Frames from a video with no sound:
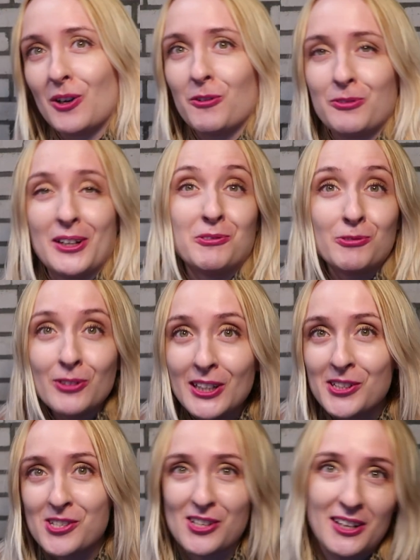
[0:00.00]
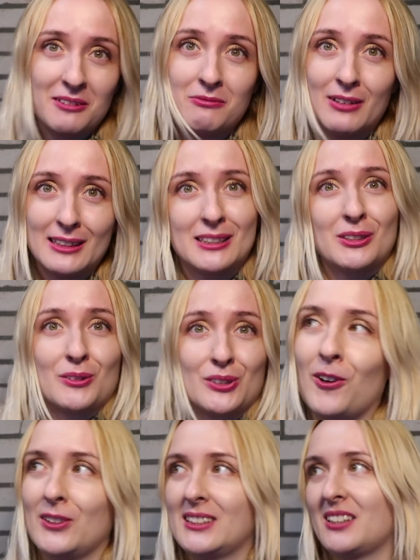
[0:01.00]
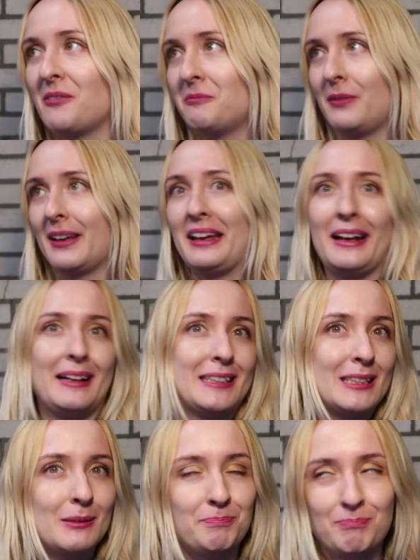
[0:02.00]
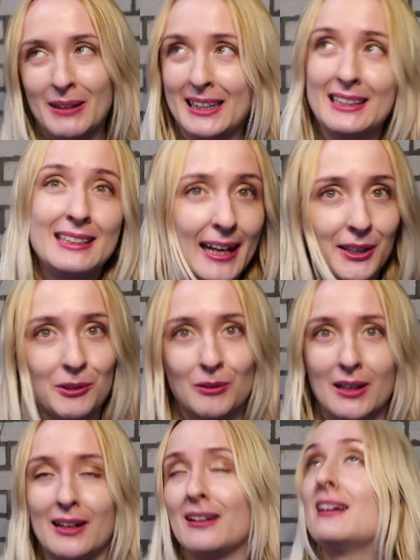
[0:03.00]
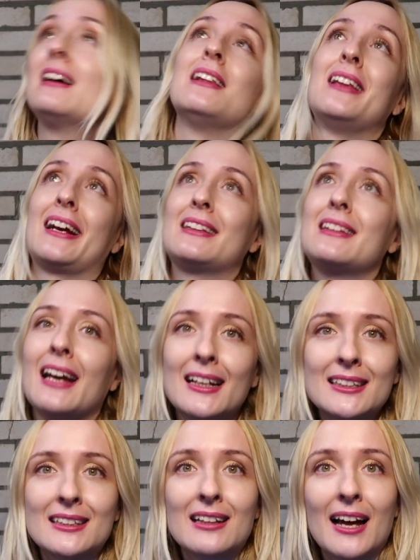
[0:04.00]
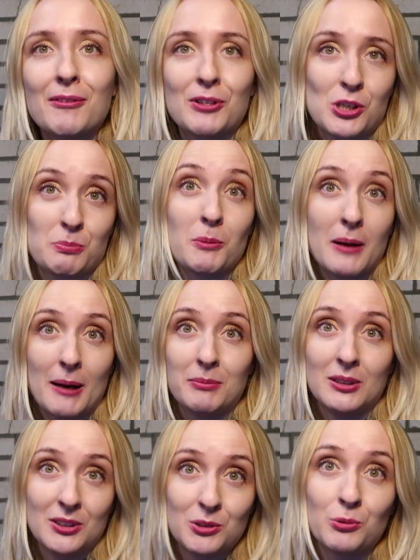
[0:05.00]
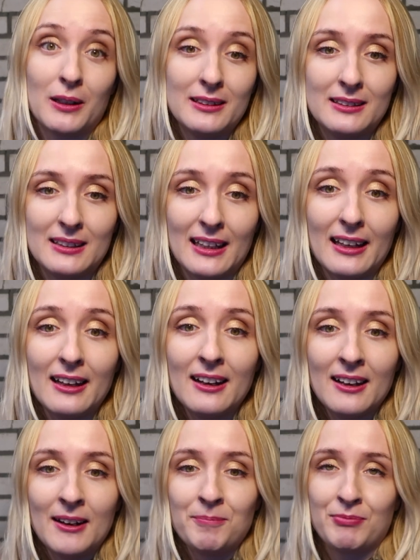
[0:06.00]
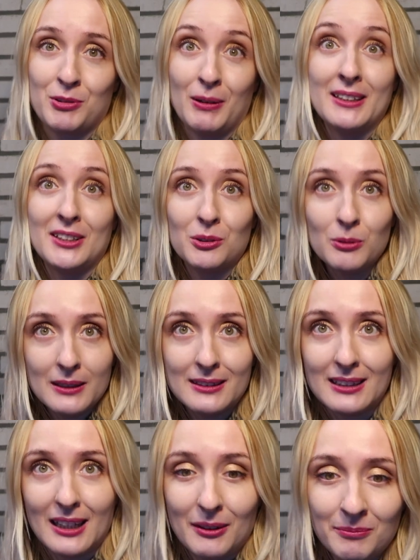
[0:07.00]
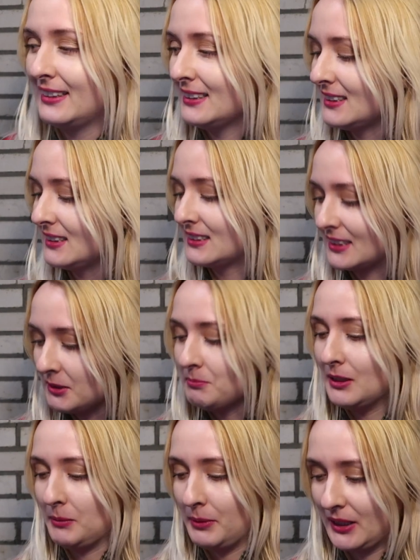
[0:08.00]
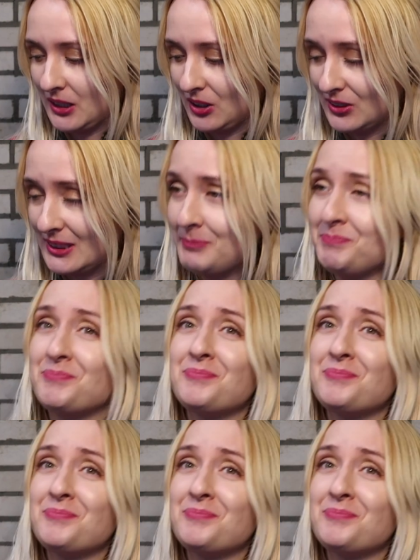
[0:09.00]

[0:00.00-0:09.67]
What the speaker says: of a rich investor or something spectacular like Tesla, which popped up in 2020. This is simply because